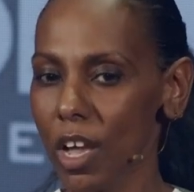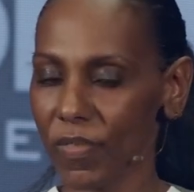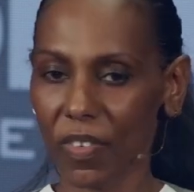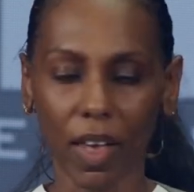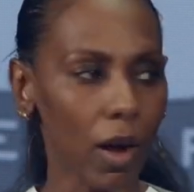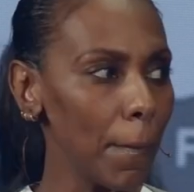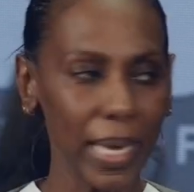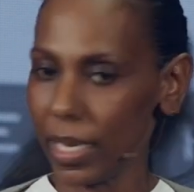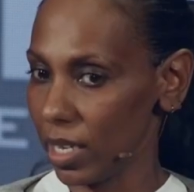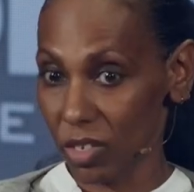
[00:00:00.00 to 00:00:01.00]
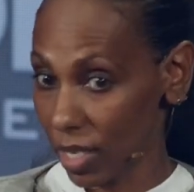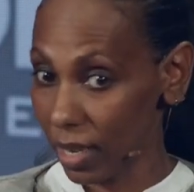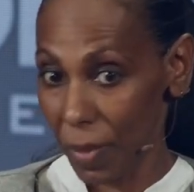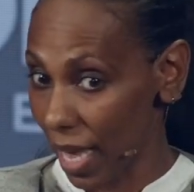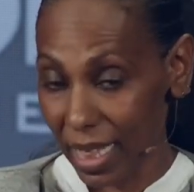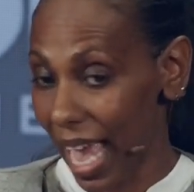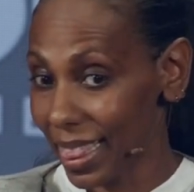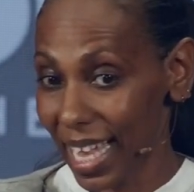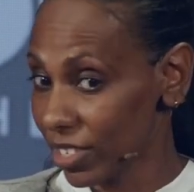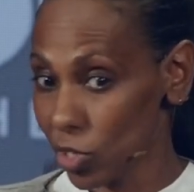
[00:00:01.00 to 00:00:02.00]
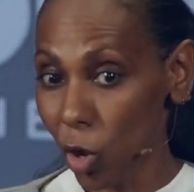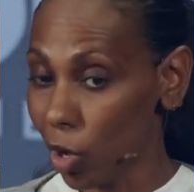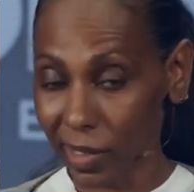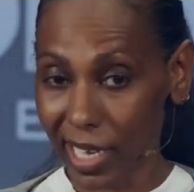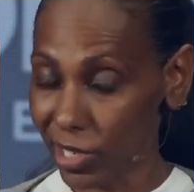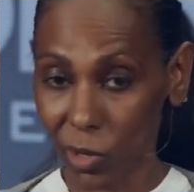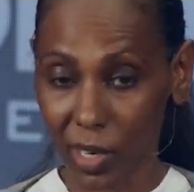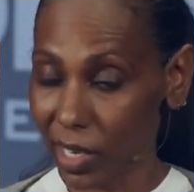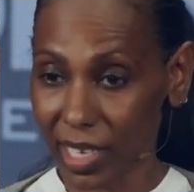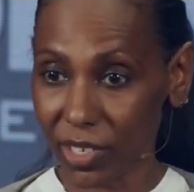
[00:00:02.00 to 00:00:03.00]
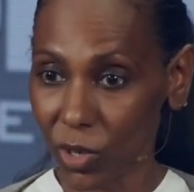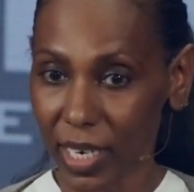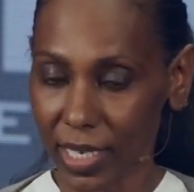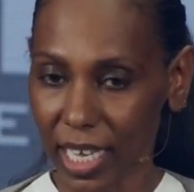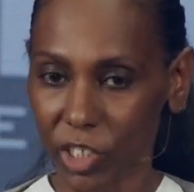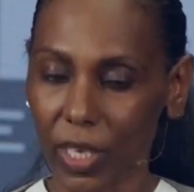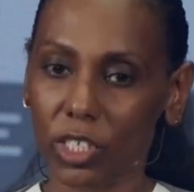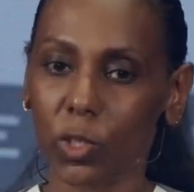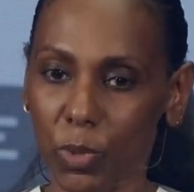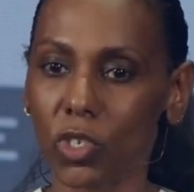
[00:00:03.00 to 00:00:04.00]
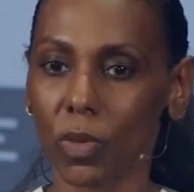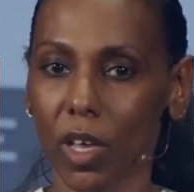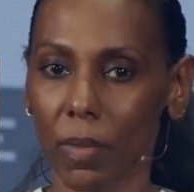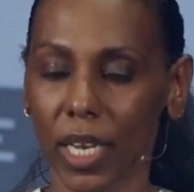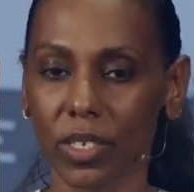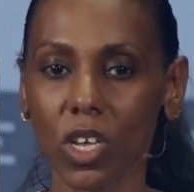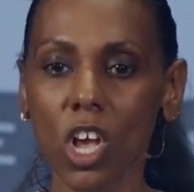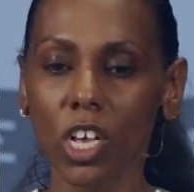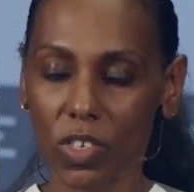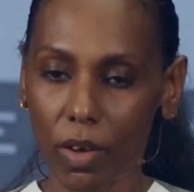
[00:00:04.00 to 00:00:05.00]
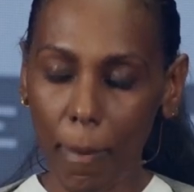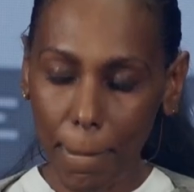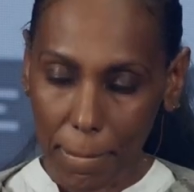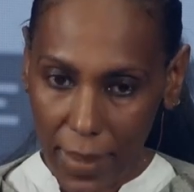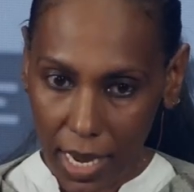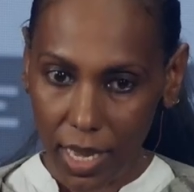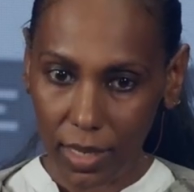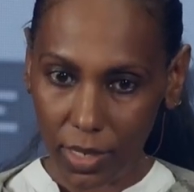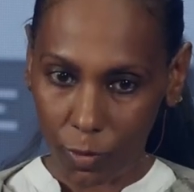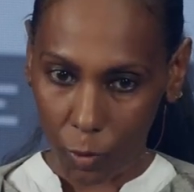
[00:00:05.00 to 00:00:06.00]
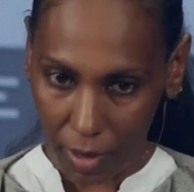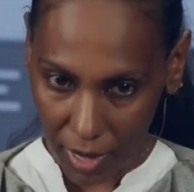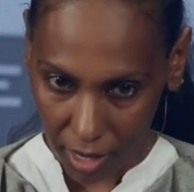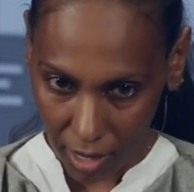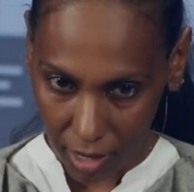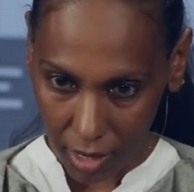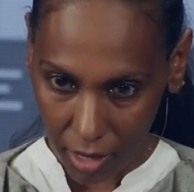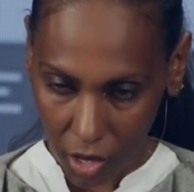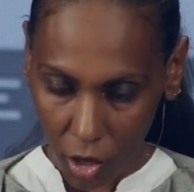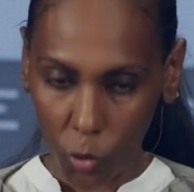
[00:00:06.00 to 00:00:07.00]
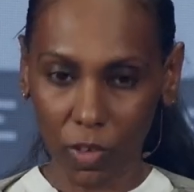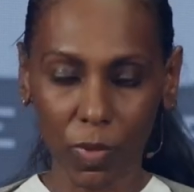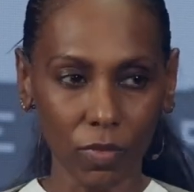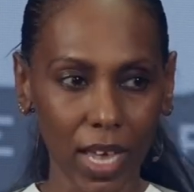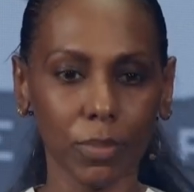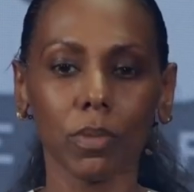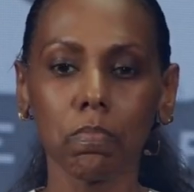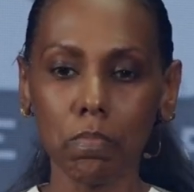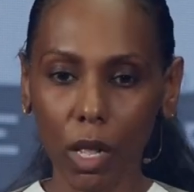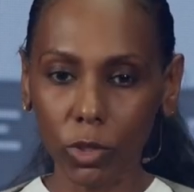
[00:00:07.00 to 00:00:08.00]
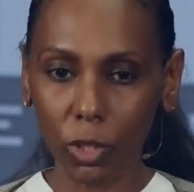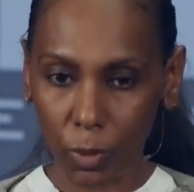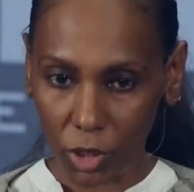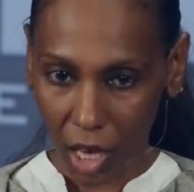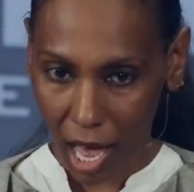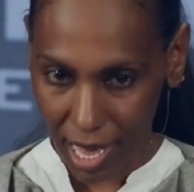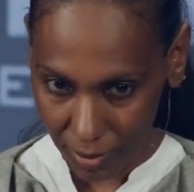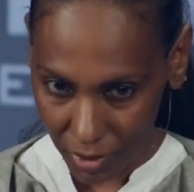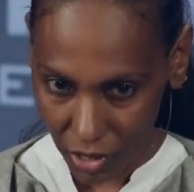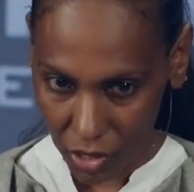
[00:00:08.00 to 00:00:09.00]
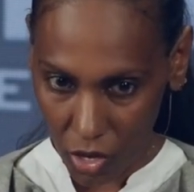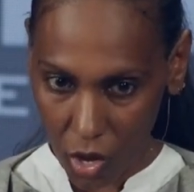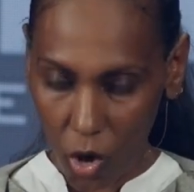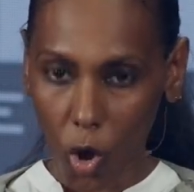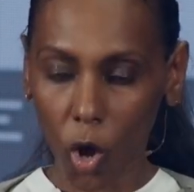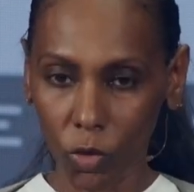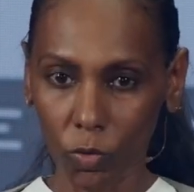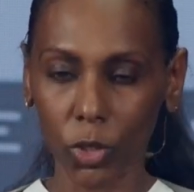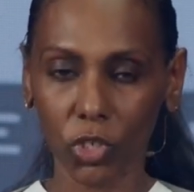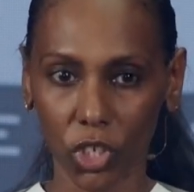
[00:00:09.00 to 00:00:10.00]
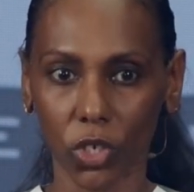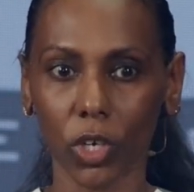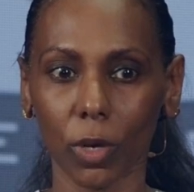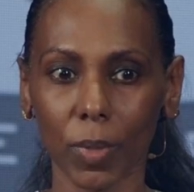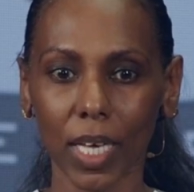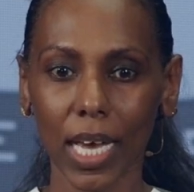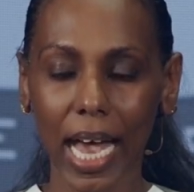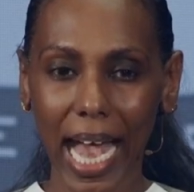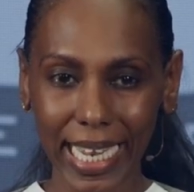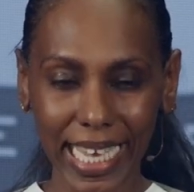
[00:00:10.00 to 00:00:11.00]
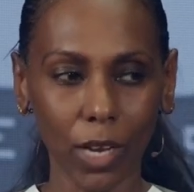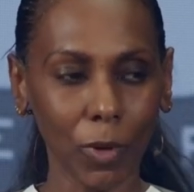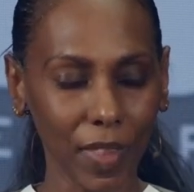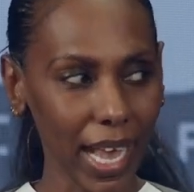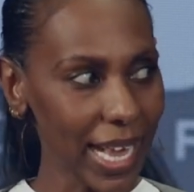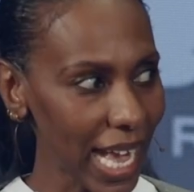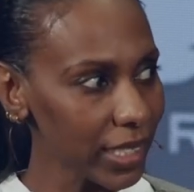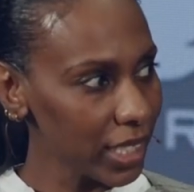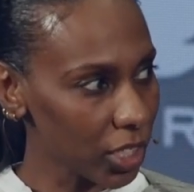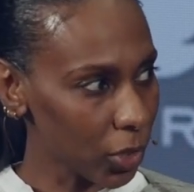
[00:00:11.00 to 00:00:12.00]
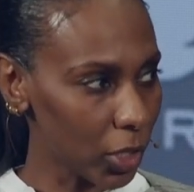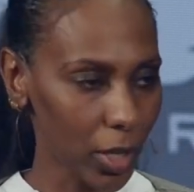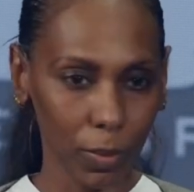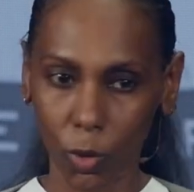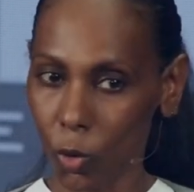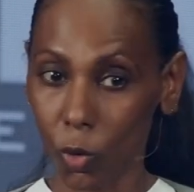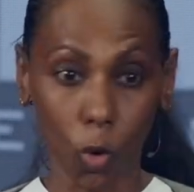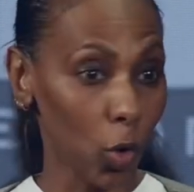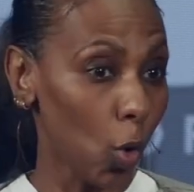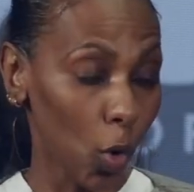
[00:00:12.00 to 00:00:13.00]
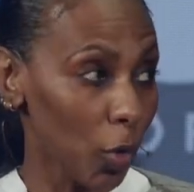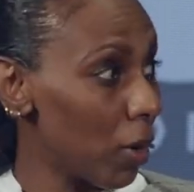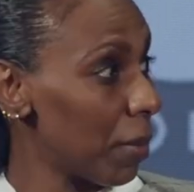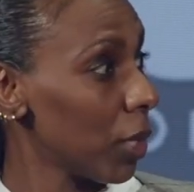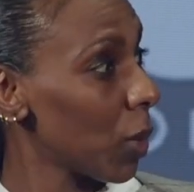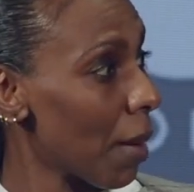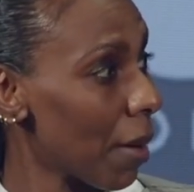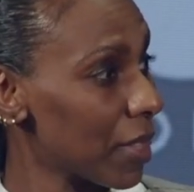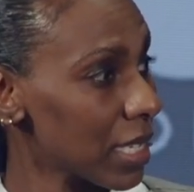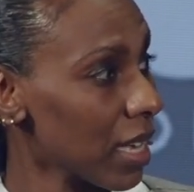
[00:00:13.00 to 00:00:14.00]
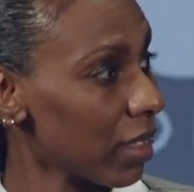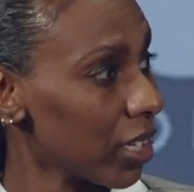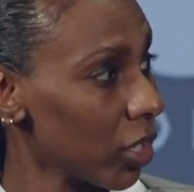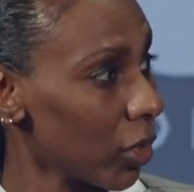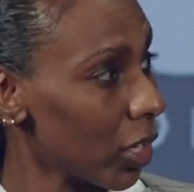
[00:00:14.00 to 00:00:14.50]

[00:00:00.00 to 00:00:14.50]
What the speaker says: that there are millions. And that's not an exaggeration. Let's presume there are millions. So there are millions of women who have been raped multiple times en route to Europe, and yet when they get to Europe, or the women who come up the southern